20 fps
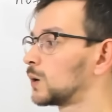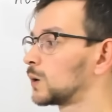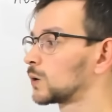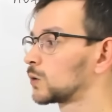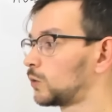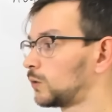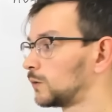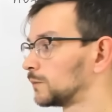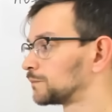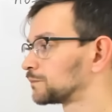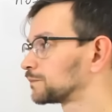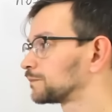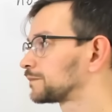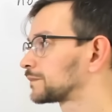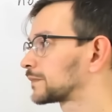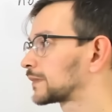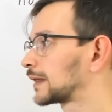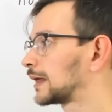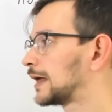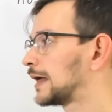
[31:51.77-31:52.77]
Cool.
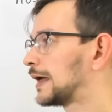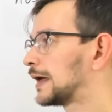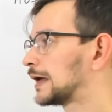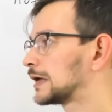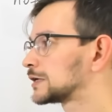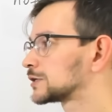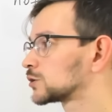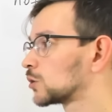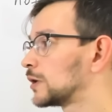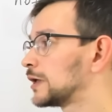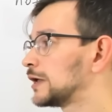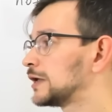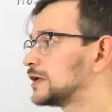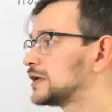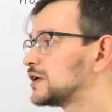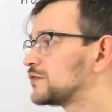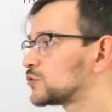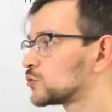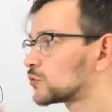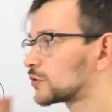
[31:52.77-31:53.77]
So
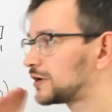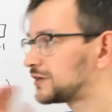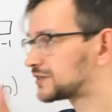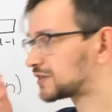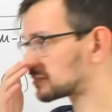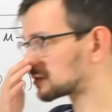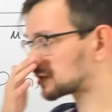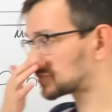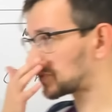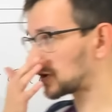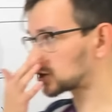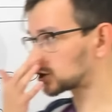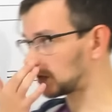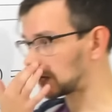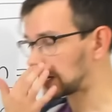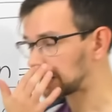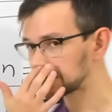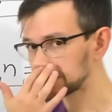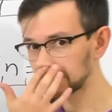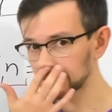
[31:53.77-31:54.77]
if you read some special
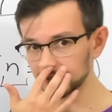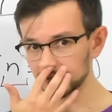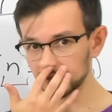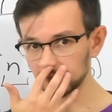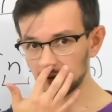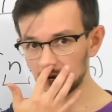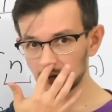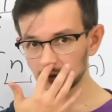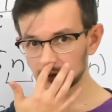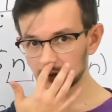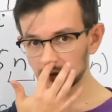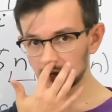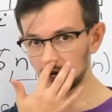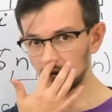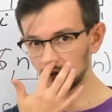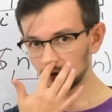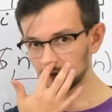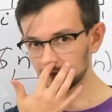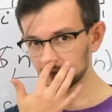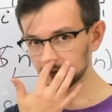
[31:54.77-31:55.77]
articles about
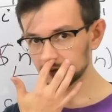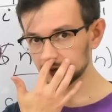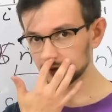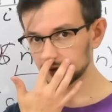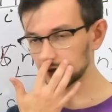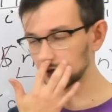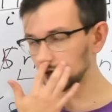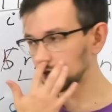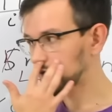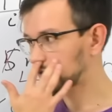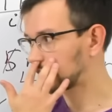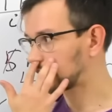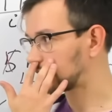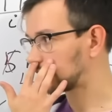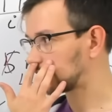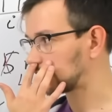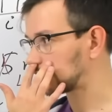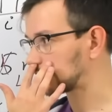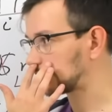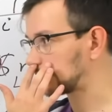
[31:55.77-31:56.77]
algorithms,
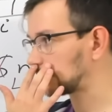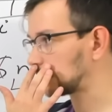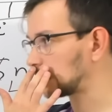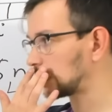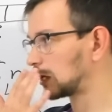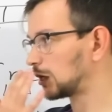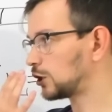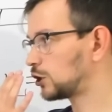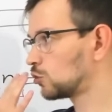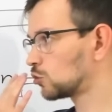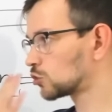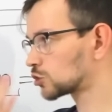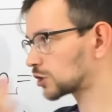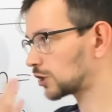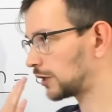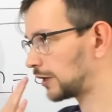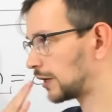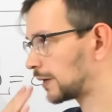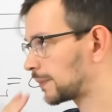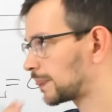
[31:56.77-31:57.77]
then
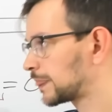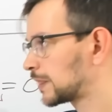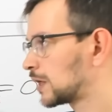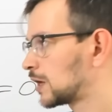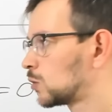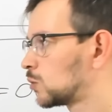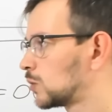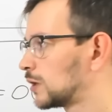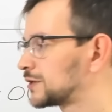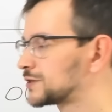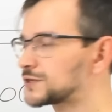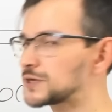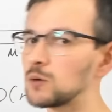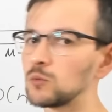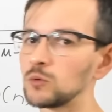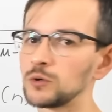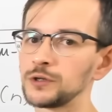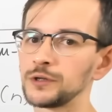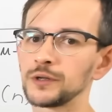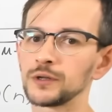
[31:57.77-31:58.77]
usually when
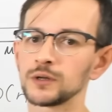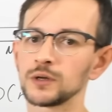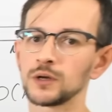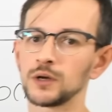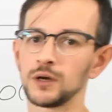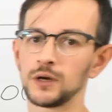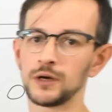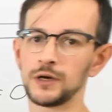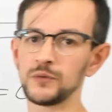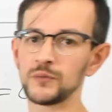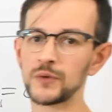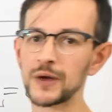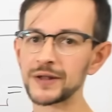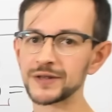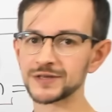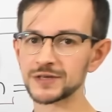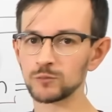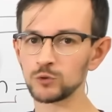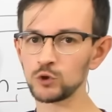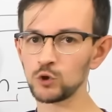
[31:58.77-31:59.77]
someone
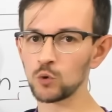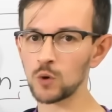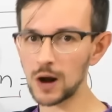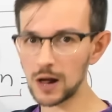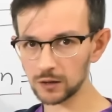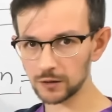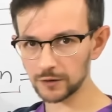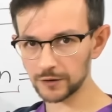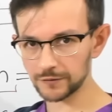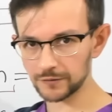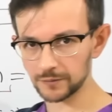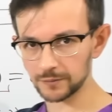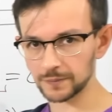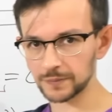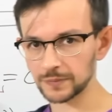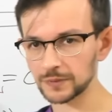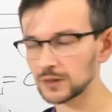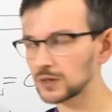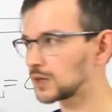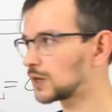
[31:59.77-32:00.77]
invents some new algorithm,
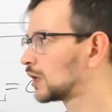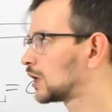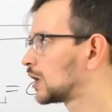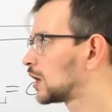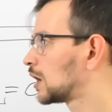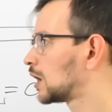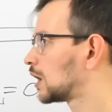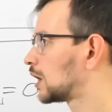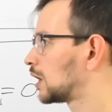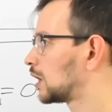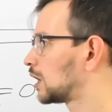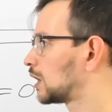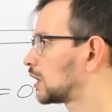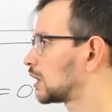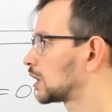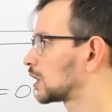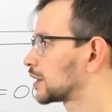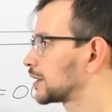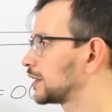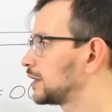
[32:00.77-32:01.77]

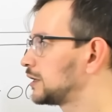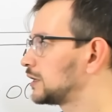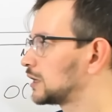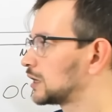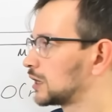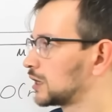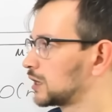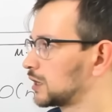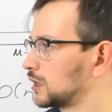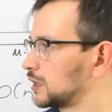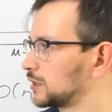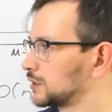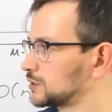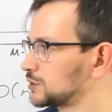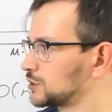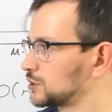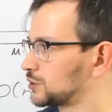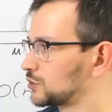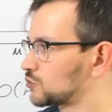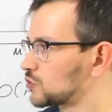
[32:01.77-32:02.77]
they
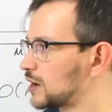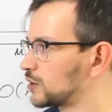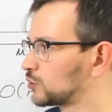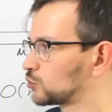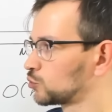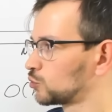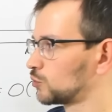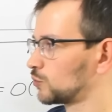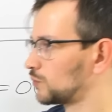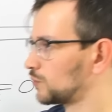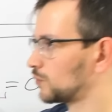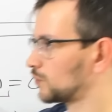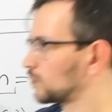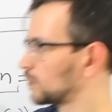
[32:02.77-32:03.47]
try to